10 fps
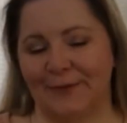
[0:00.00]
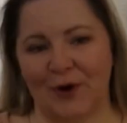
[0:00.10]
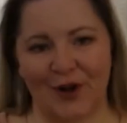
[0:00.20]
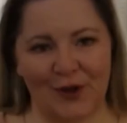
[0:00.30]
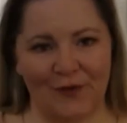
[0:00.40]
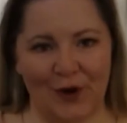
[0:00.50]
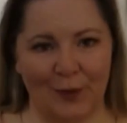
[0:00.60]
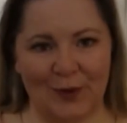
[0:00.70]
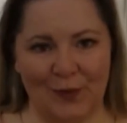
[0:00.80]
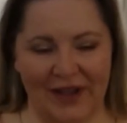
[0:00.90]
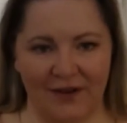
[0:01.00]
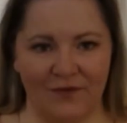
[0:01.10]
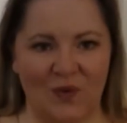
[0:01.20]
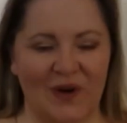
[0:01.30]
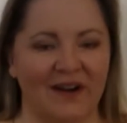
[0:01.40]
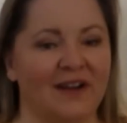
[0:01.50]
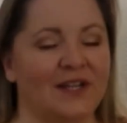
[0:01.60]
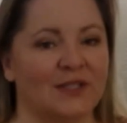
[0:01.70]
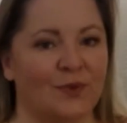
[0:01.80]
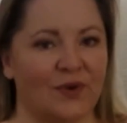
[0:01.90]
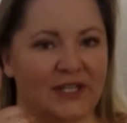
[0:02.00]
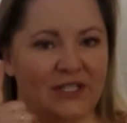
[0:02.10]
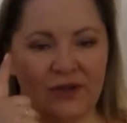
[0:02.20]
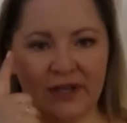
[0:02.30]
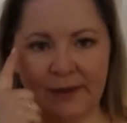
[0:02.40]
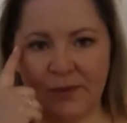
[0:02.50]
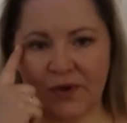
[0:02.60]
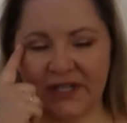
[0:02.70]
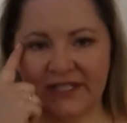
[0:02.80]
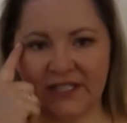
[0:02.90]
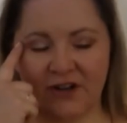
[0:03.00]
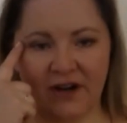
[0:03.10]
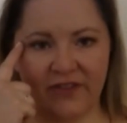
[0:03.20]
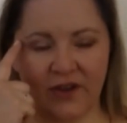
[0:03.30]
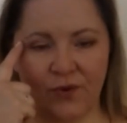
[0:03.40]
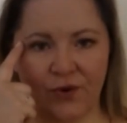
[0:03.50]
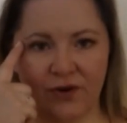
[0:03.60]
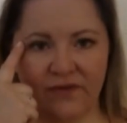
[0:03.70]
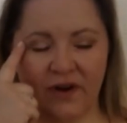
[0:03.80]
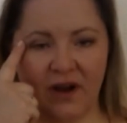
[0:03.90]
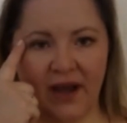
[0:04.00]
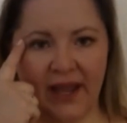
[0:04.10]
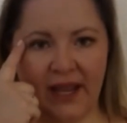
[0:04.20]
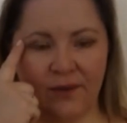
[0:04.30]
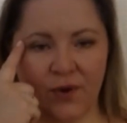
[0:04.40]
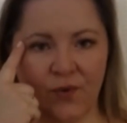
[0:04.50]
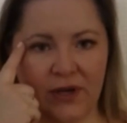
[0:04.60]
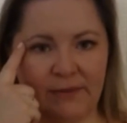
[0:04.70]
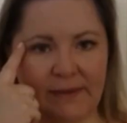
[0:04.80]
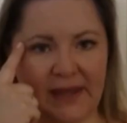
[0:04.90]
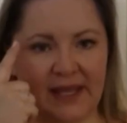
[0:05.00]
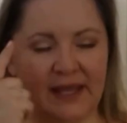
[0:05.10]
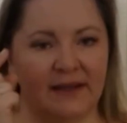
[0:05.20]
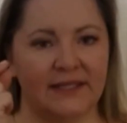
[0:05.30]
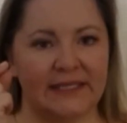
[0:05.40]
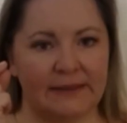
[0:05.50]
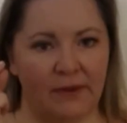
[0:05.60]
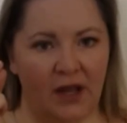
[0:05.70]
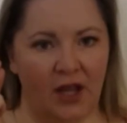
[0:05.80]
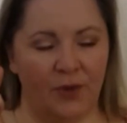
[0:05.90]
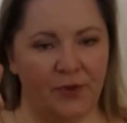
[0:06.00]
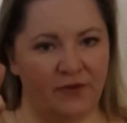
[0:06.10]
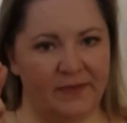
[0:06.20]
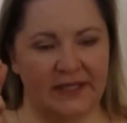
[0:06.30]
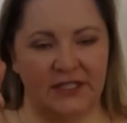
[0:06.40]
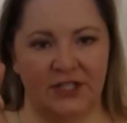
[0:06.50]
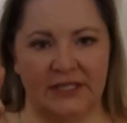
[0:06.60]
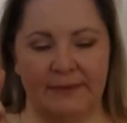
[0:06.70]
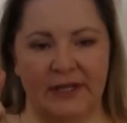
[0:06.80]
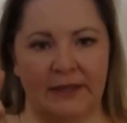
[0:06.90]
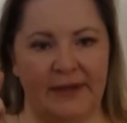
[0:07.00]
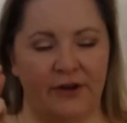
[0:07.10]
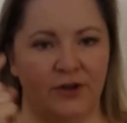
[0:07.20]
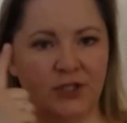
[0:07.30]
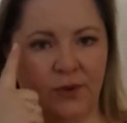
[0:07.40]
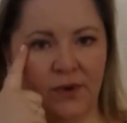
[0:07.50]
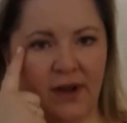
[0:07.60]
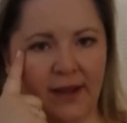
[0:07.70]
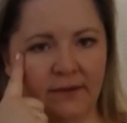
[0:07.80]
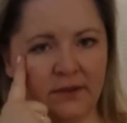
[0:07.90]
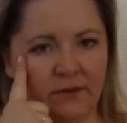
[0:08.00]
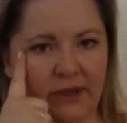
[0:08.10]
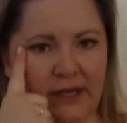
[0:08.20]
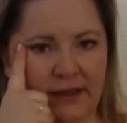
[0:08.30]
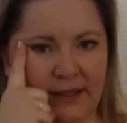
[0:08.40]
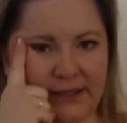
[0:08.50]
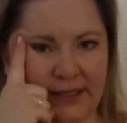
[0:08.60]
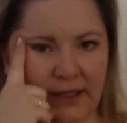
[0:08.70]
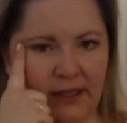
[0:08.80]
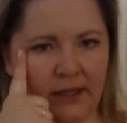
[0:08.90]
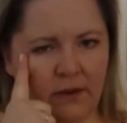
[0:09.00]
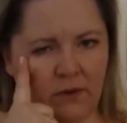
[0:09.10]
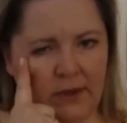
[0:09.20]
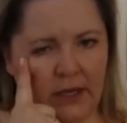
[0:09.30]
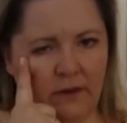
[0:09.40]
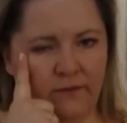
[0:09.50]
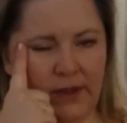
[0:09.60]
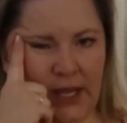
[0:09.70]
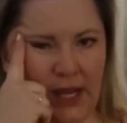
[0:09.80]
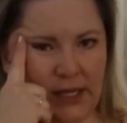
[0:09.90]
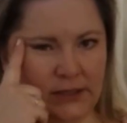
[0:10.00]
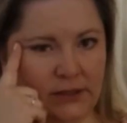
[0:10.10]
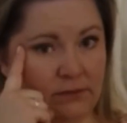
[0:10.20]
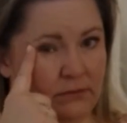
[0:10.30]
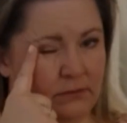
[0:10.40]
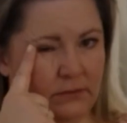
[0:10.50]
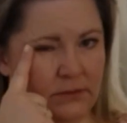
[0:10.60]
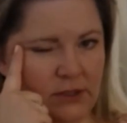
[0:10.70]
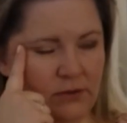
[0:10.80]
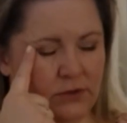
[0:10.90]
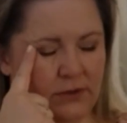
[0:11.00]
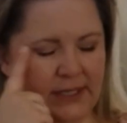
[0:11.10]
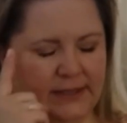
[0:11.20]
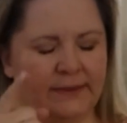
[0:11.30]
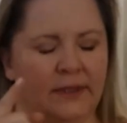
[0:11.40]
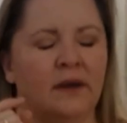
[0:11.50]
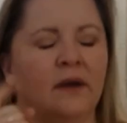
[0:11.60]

the part you've all been waiting for. So we're going to start at the corner of our eye. We're going to be making small movements, just a millimeter or two. We're not doing anything silly like we're making a face. Don't do this.